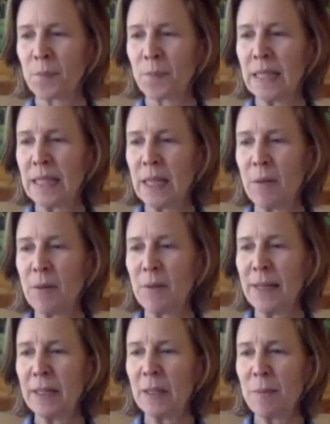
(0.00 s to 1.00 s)
So when
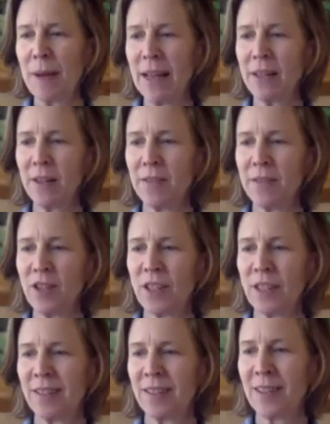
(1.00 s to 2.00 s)
we expand our vision
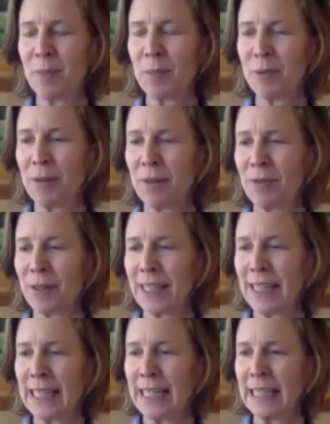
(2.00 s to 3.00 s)
into the
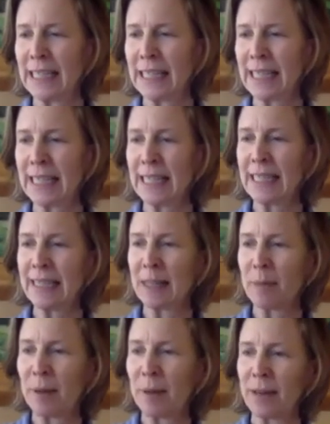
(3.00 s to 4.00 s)
periphery, it elicits
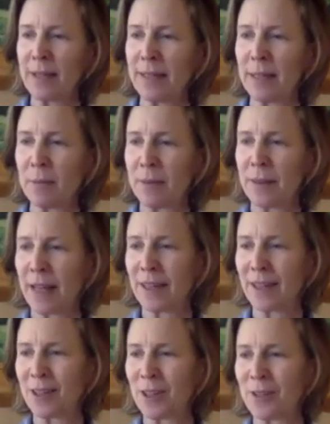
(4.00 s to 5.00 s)
the
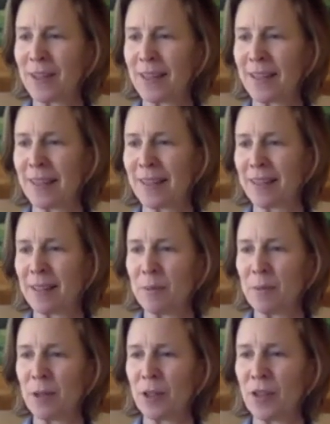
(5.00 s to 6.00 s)
parasympathetic nervous
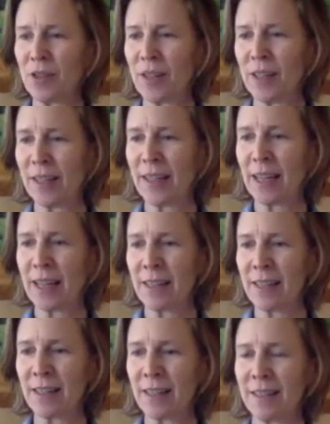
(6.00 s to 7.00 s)
system, which
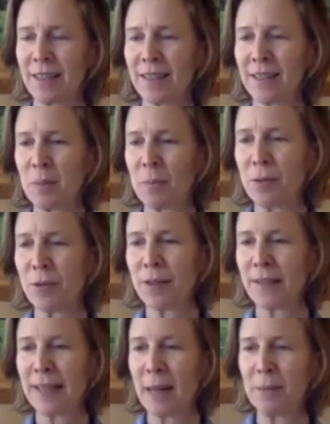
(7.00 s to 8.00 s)
again
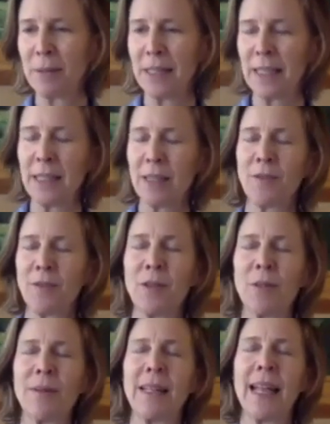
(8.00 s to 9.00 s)
supports that
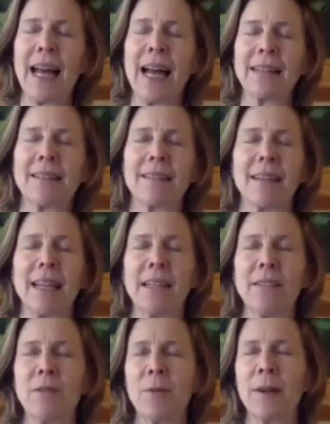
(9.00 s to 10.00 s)
peaceful, relaxed state
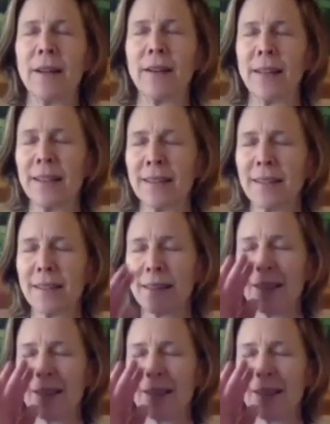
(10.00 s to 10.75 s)
of awareness.